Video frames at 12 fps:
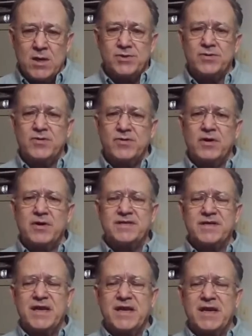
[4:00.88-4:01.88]
So they're going to
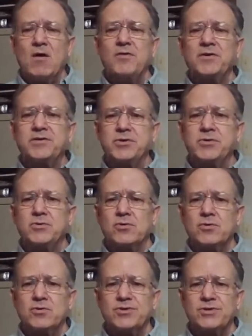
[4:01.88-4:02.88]
take all the
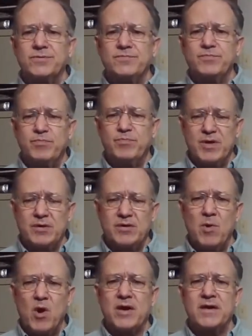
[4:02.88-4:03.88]
tools, build a
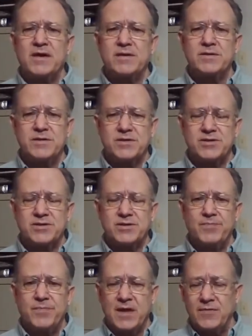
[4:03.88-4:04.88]
marketing
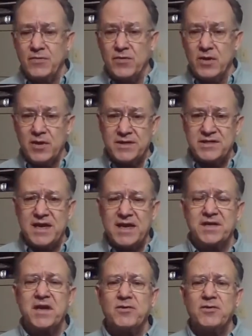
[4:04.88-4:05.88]
system, and then they're going to take
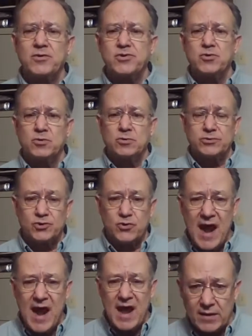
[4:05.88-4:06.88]
another tool,
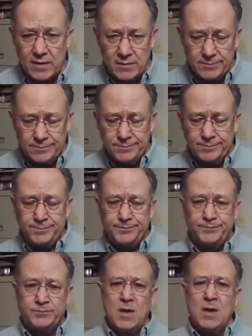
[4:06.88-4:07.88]
traffic,
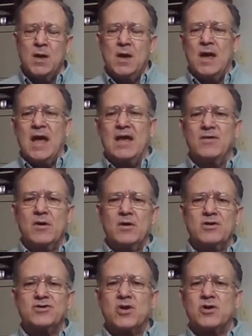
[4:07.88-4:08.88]
and they're going
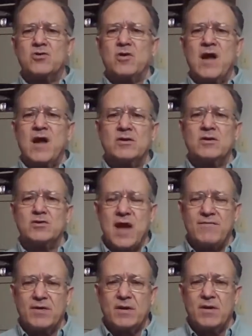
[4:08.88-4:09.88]
to start driving
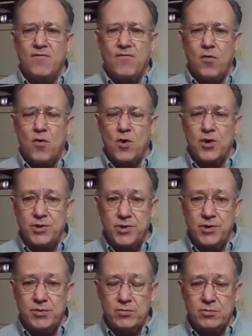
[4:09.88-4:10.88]
traffic for
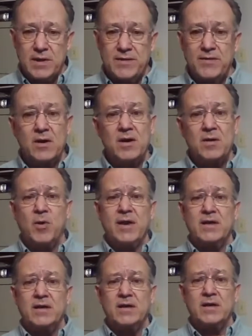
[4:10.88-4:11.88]
you. And they're going to
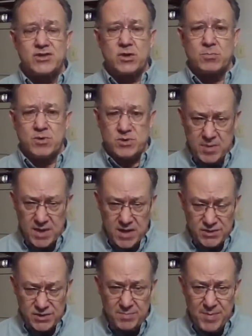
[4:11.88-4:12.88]
bring in customers
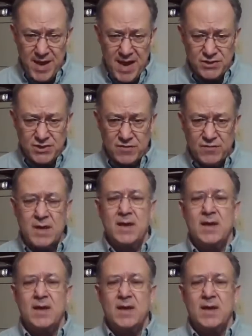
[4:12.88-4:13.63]
because Onpassive